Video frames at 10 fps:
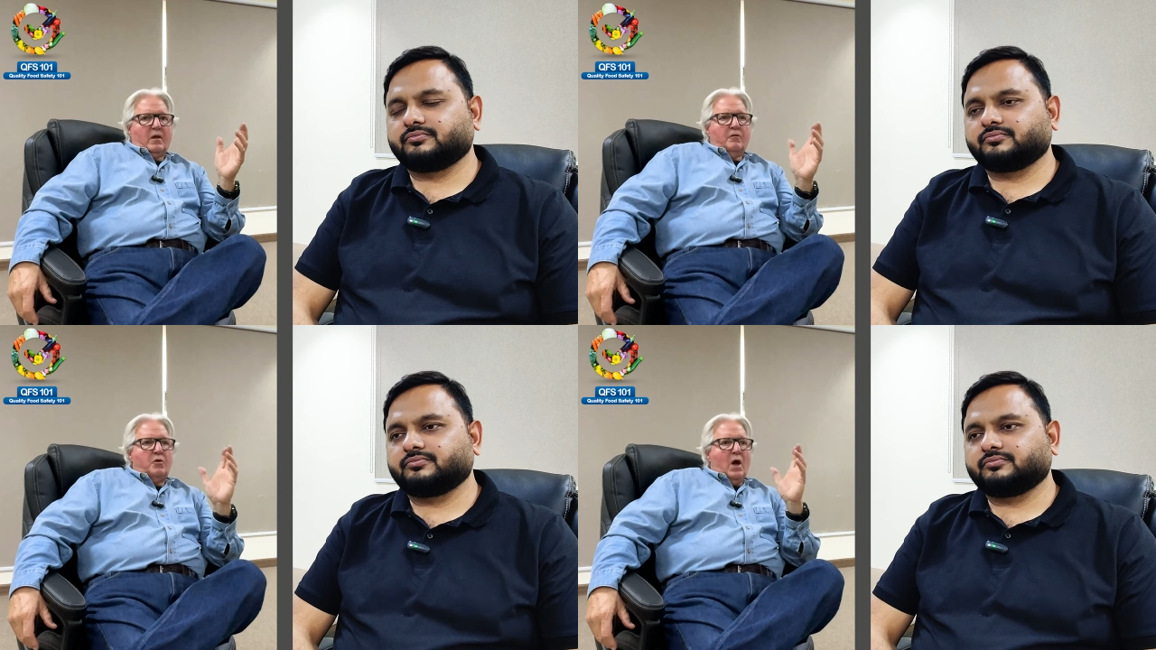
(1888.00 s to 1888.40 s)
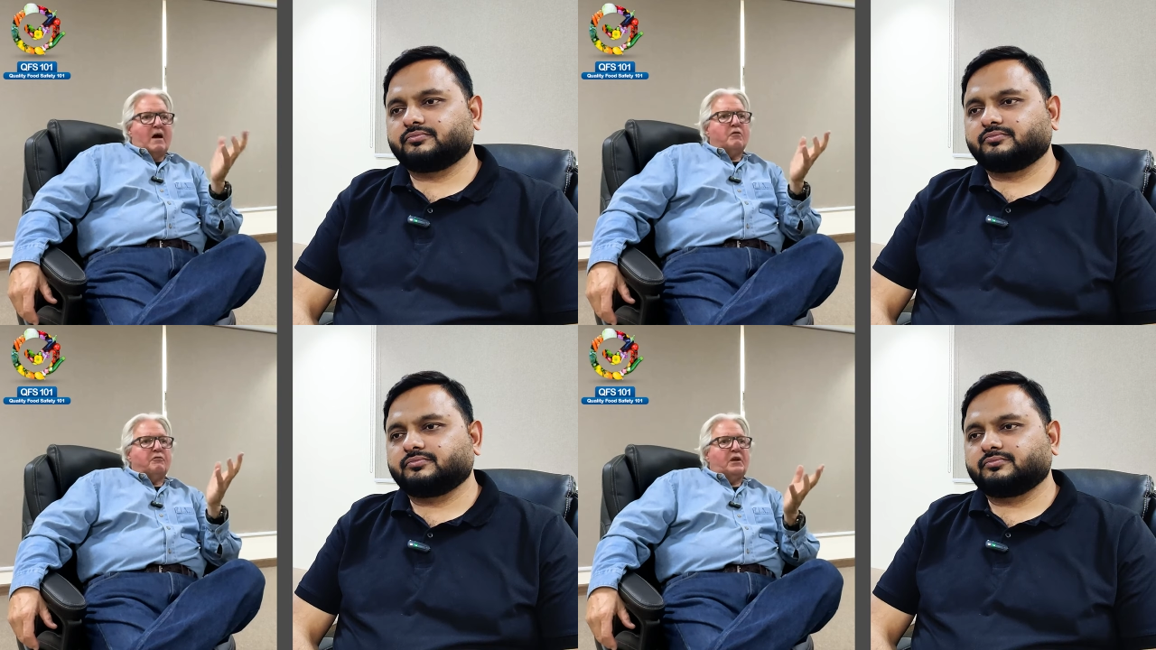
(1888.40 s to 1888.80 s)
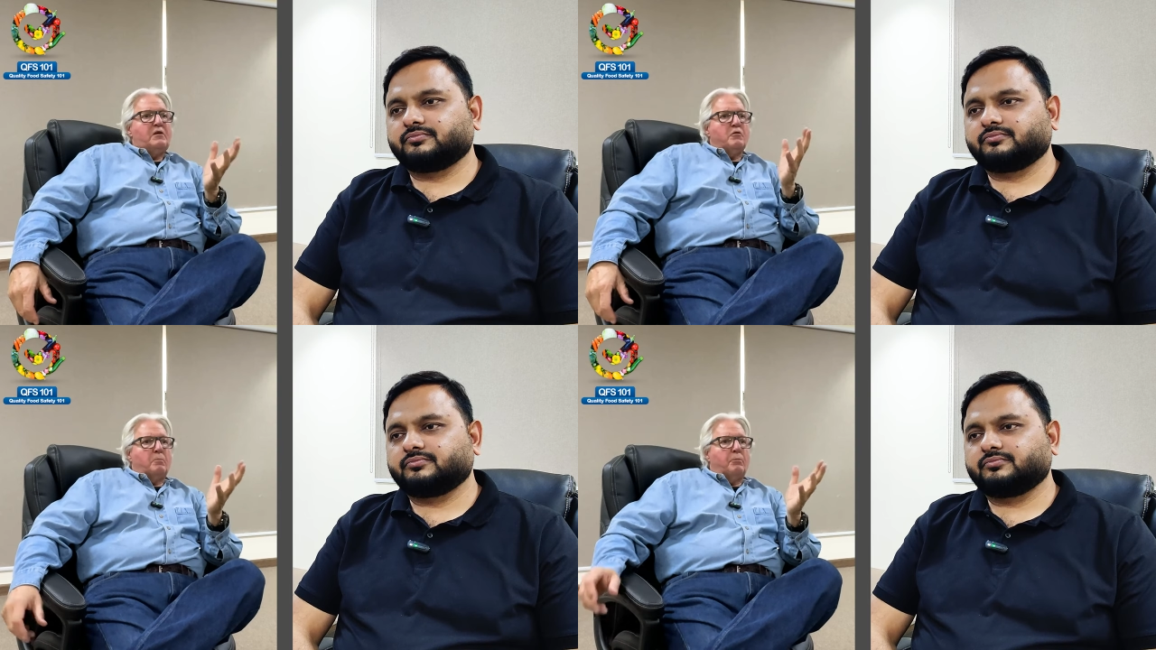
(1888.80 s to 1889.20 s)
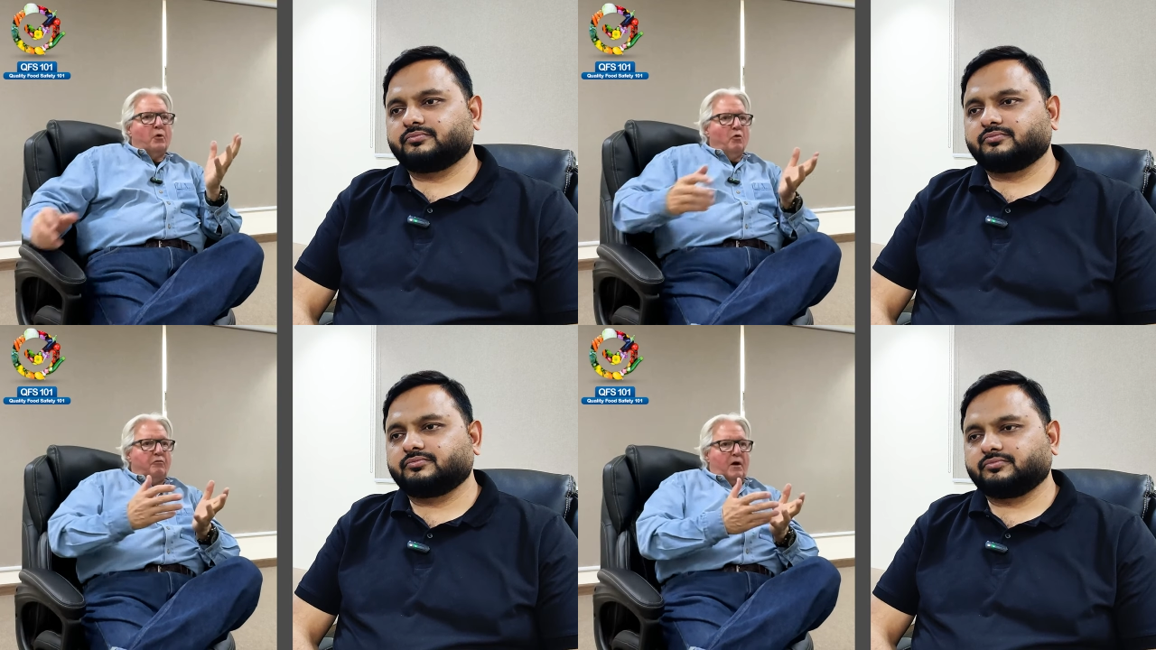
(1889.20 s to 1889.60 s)
Speaker 1: if you have a flavor
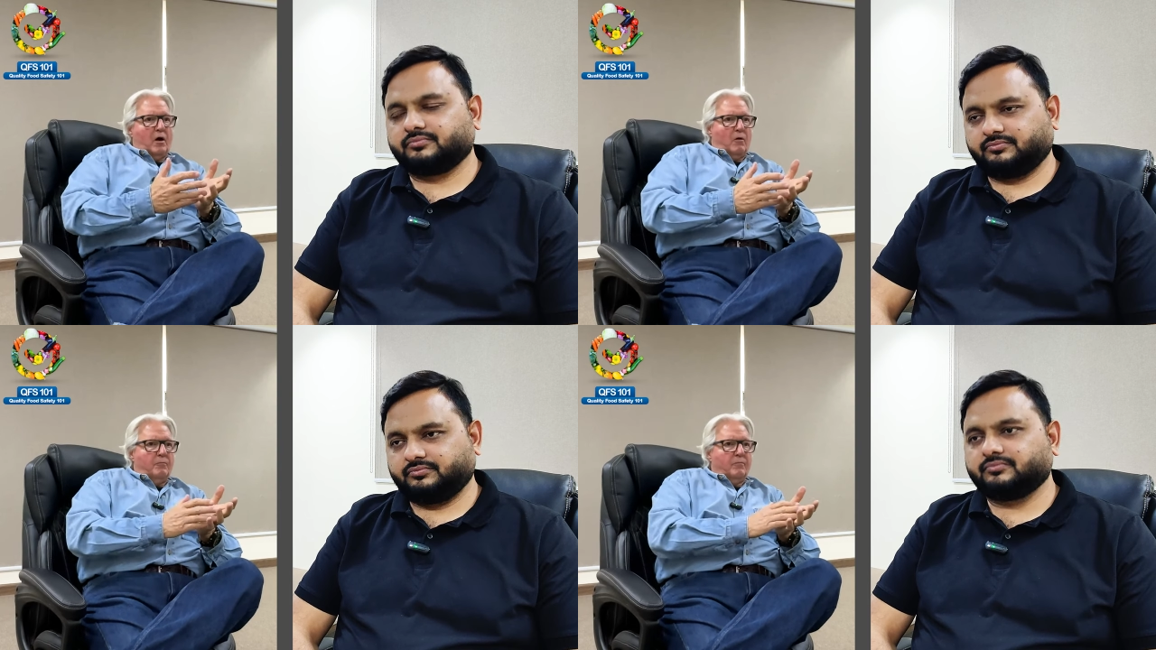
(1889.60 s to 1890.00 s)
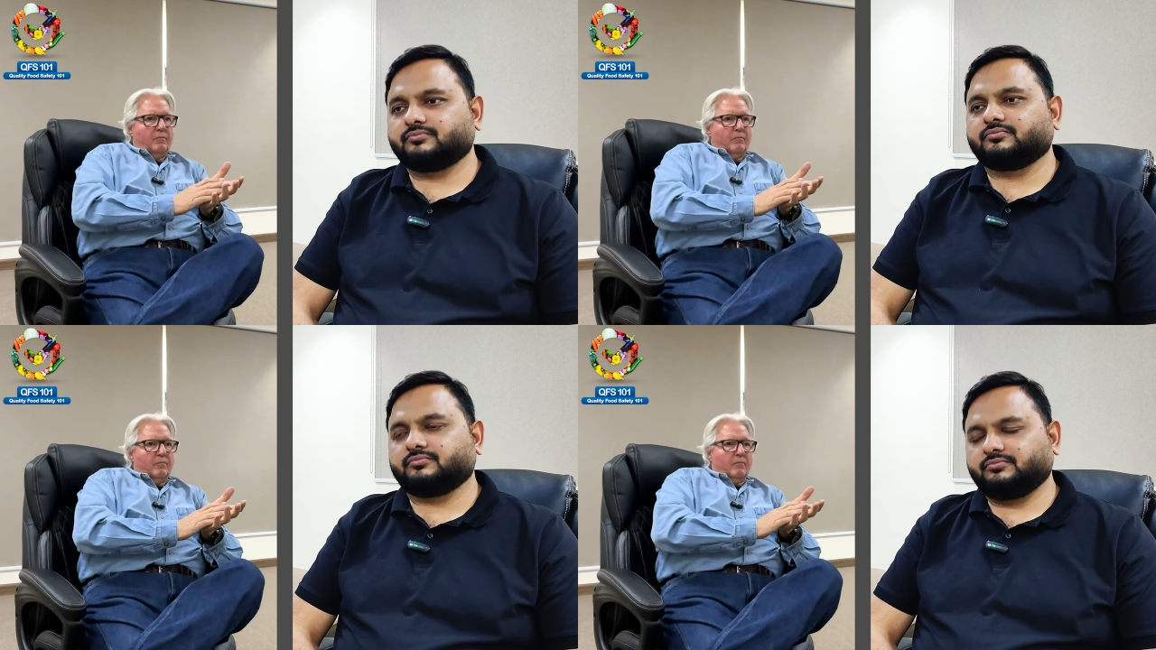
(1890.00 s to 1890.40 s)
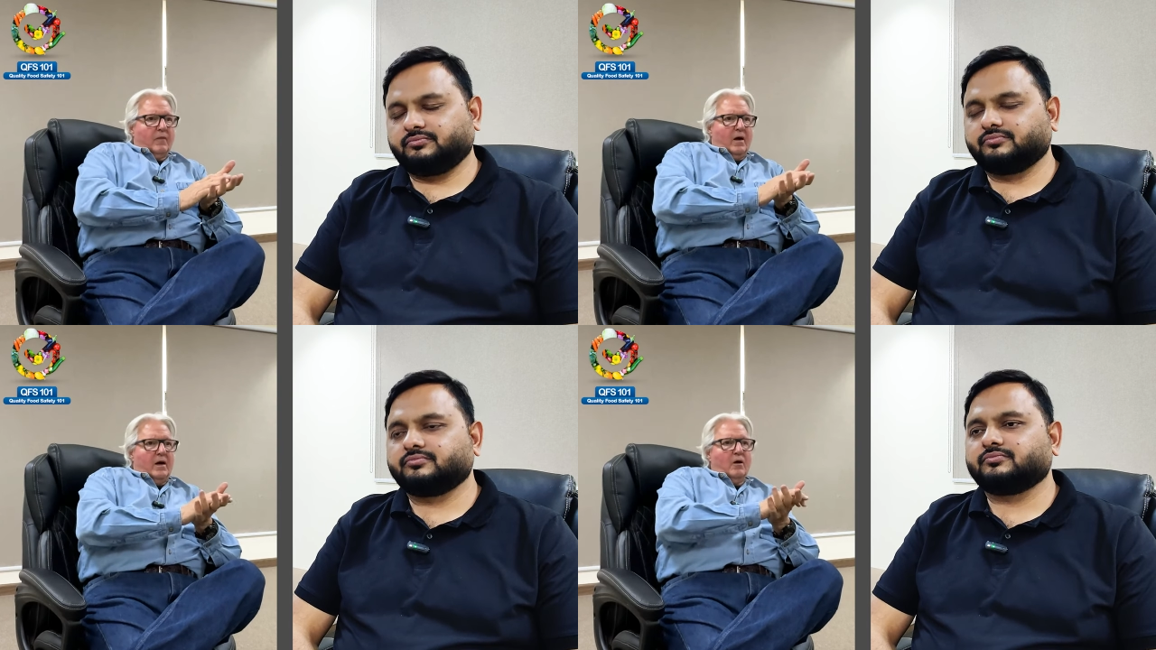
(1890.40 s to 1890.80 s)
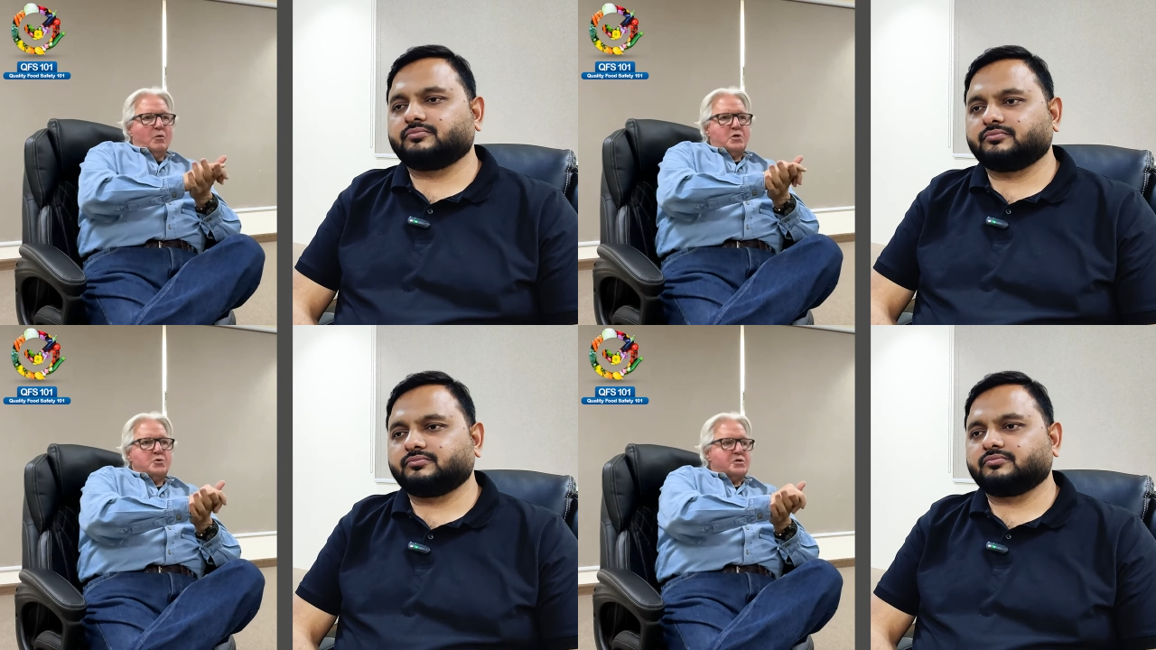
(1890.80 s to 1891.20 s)
profile. Mm-hmm. I
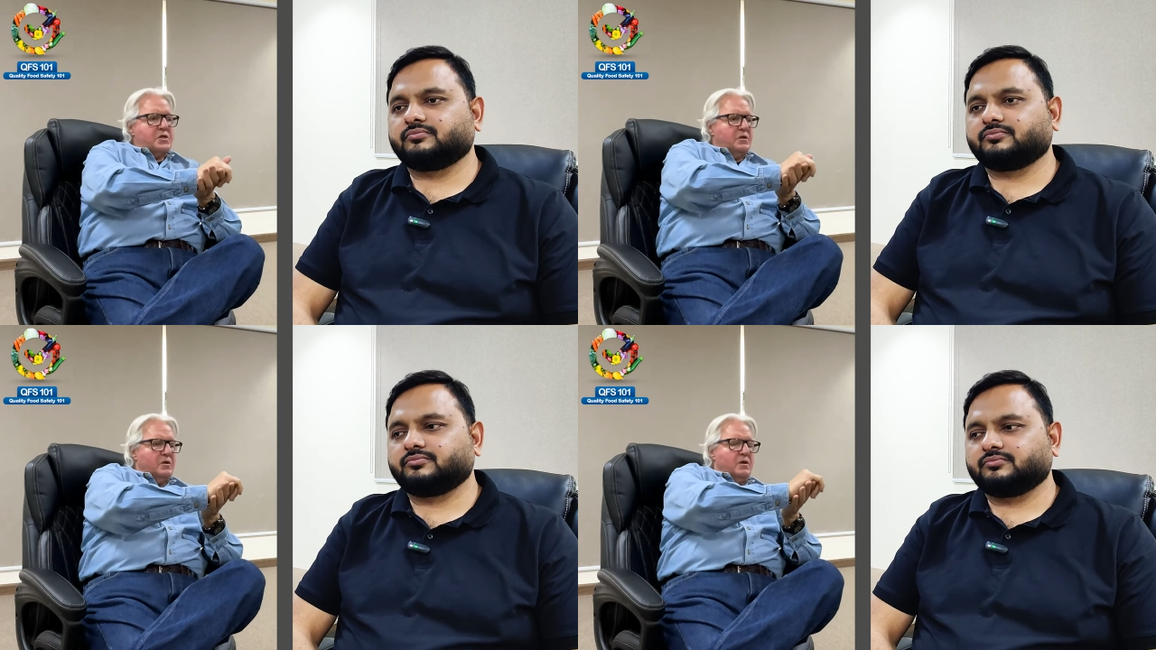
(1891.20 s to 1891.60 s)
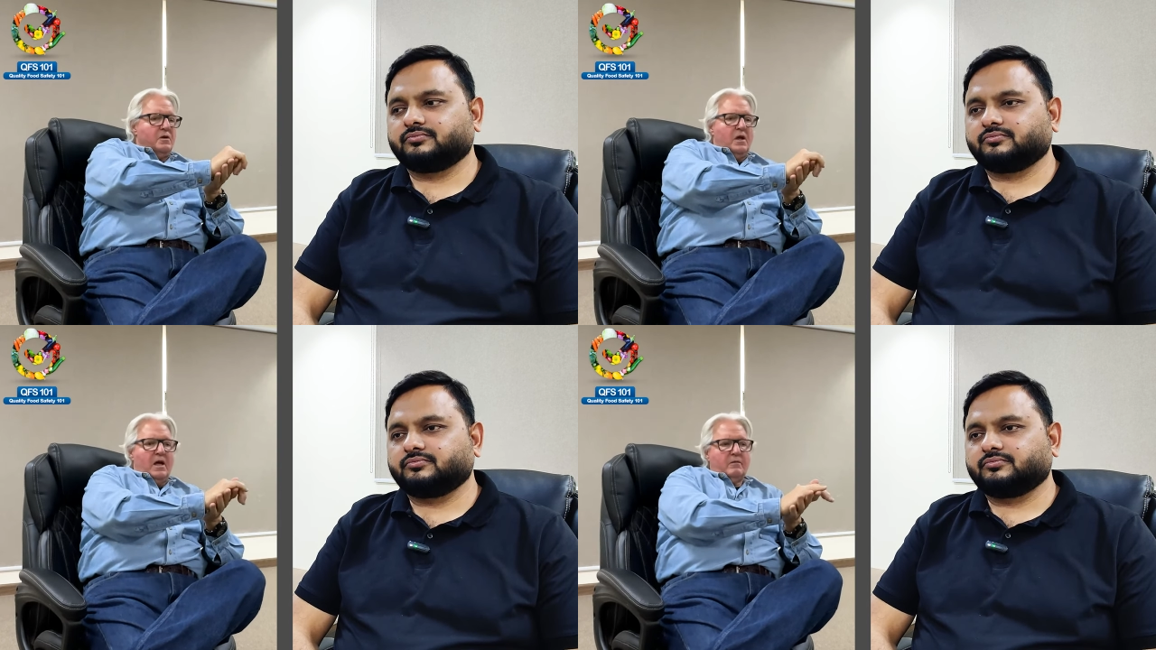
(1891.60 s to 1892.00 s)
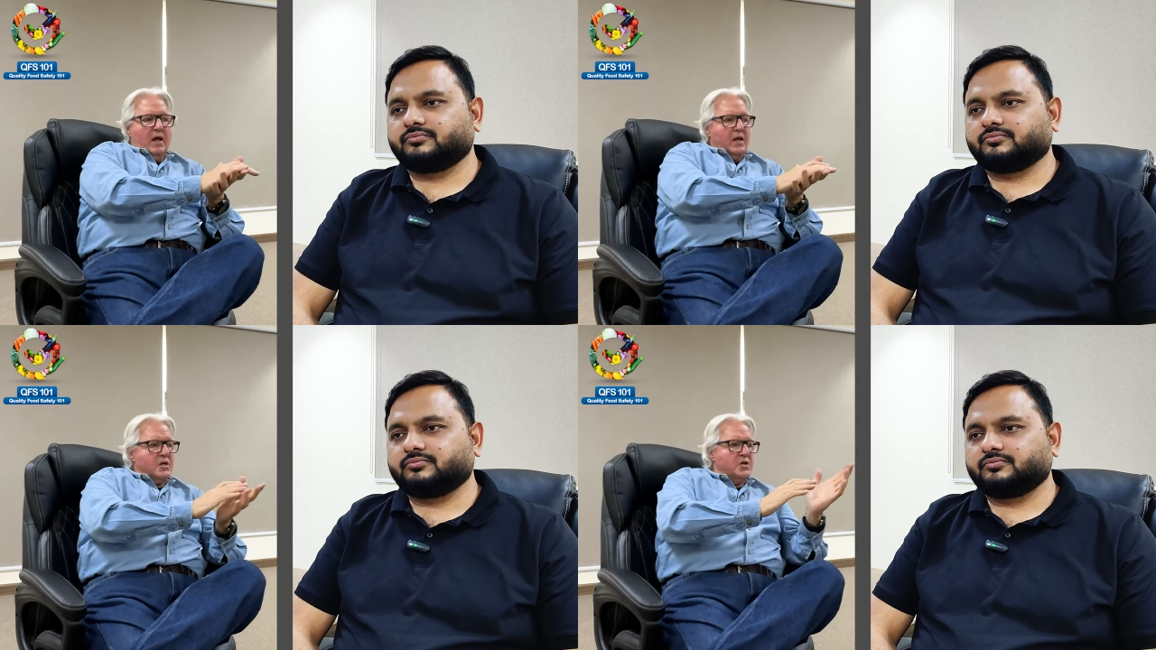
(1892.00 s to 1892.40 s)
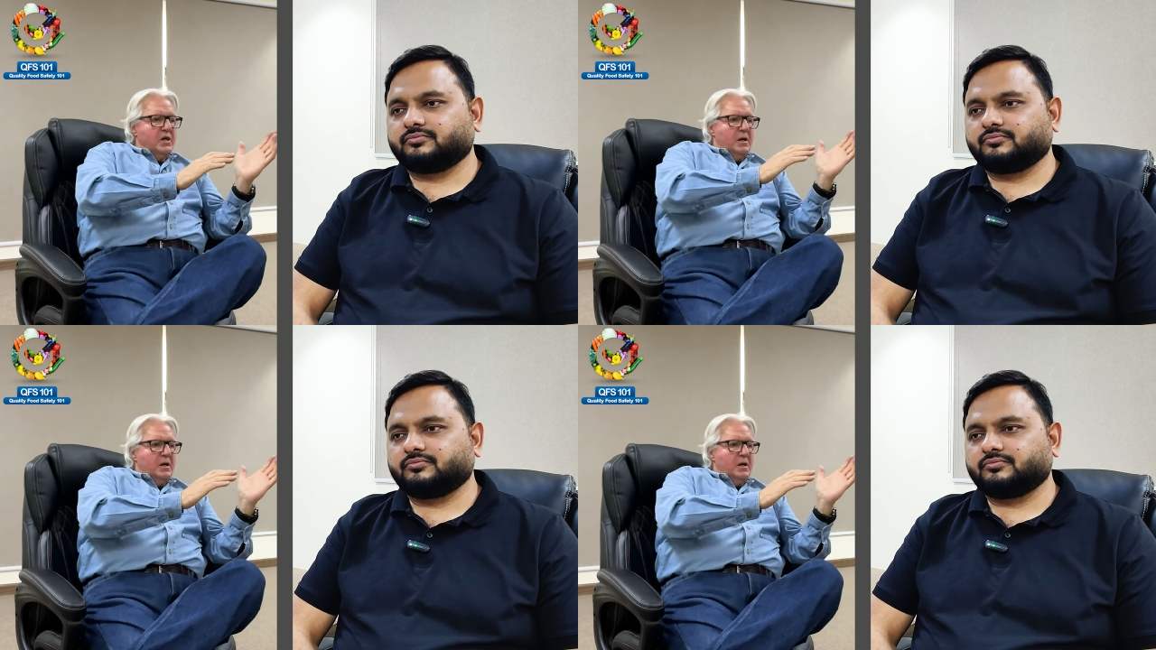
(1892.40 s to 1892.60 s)
always use the adage